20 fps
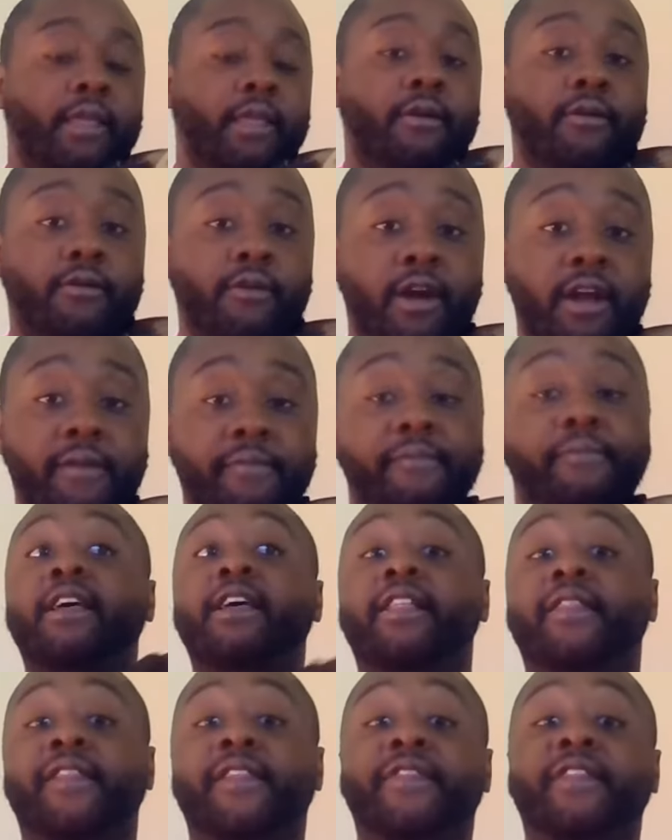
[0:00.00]
Right?
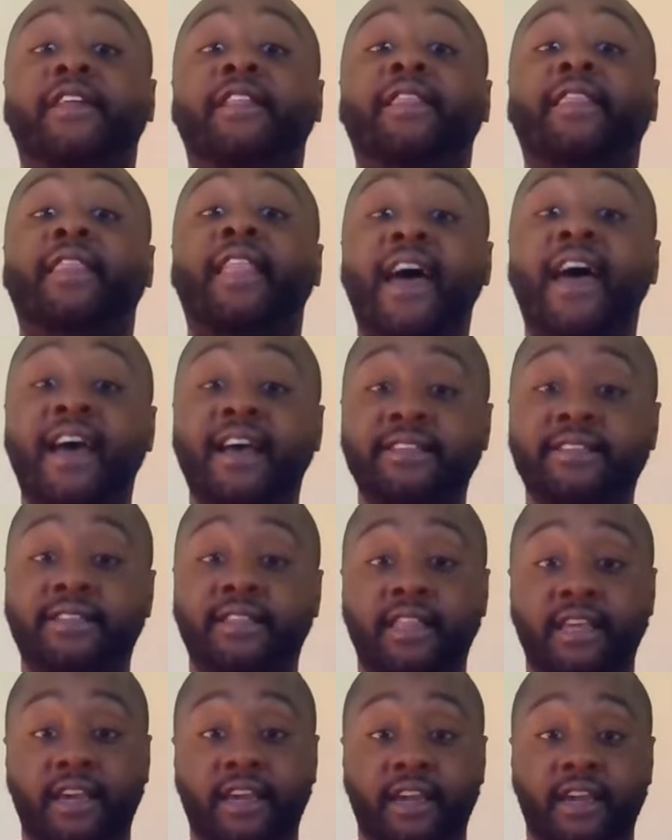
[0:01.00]
And then the last
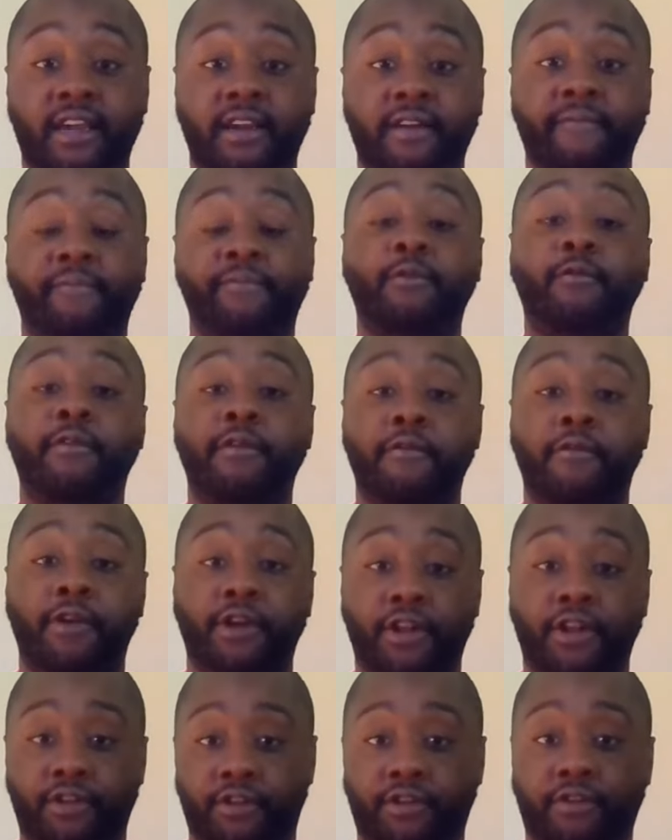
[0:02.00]
thing we want
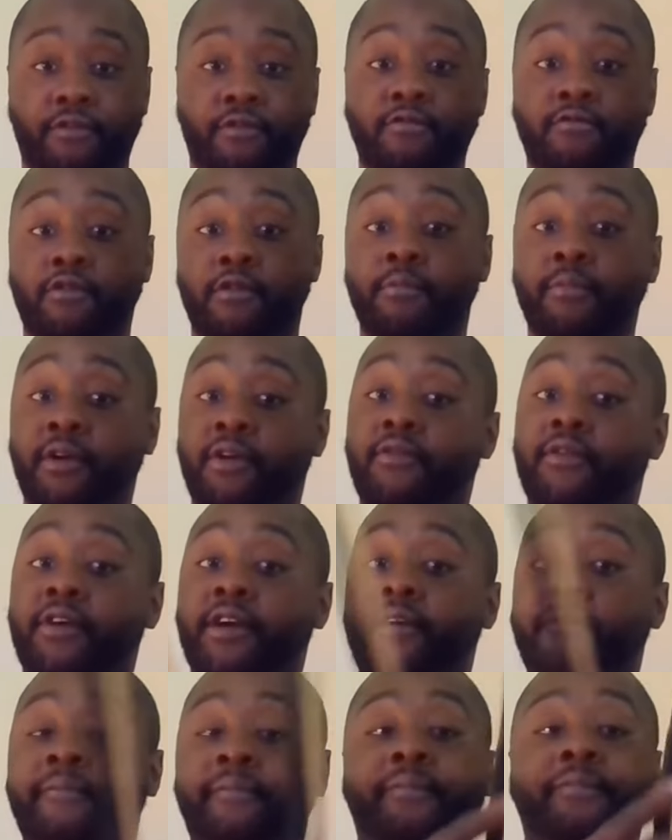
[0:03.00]
to do when we're bowing